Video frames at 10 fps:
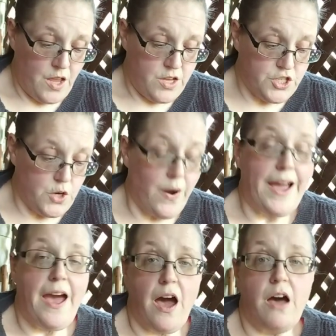So I
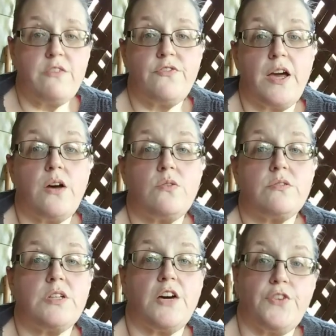have
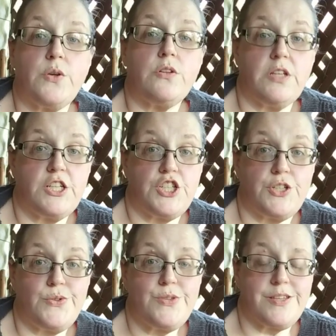found a few little
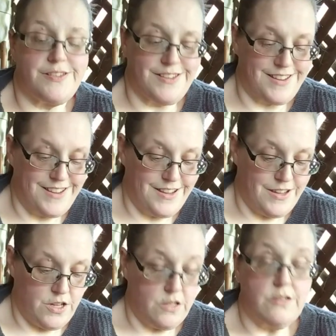issues,
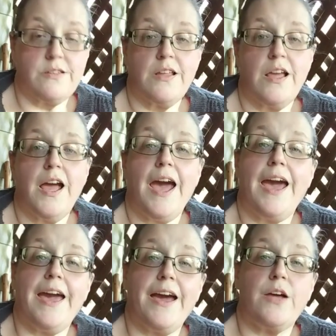
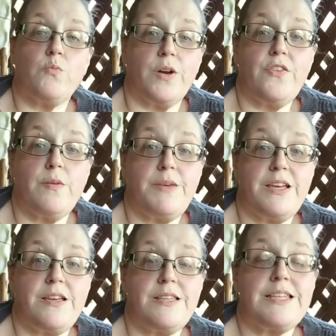and one of them
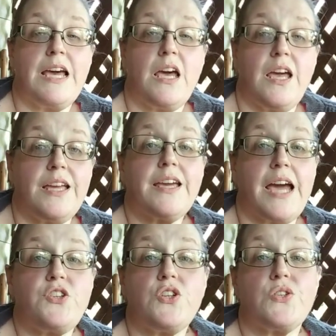is it
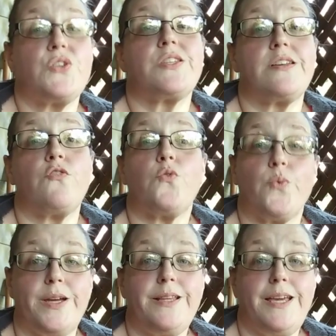catches on stuff
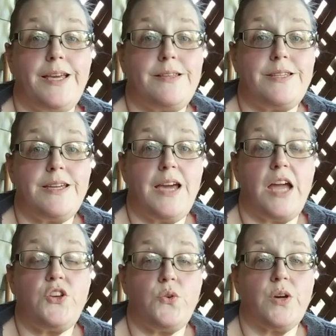really easy,
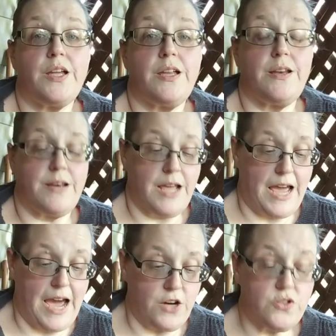and you can
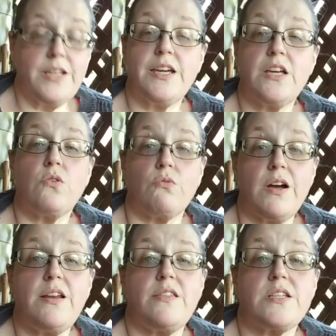actually get a
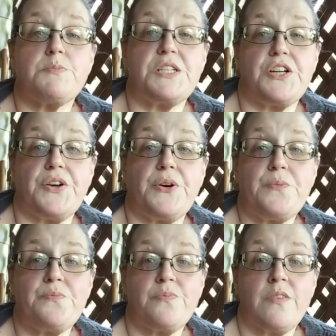run in this material
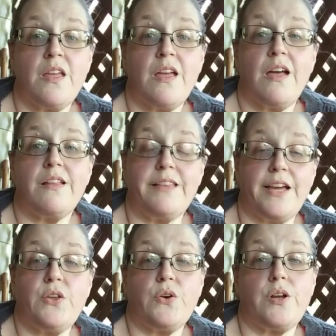
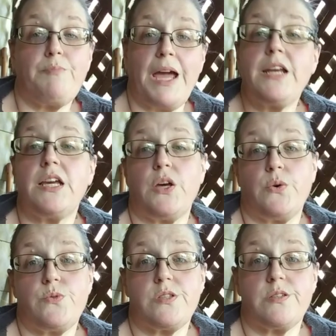like you could
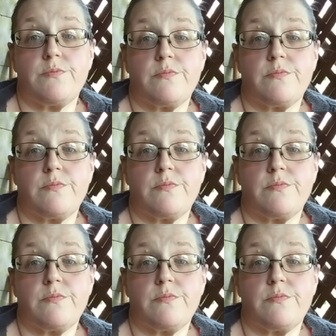pantyhose.